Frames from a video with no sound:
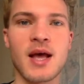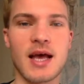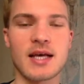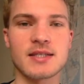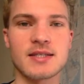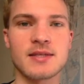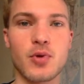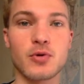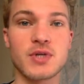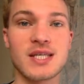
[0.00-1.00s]
as
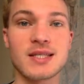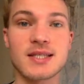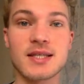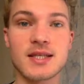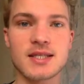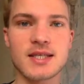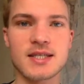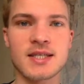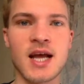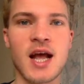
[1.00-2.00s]
protein synthesis,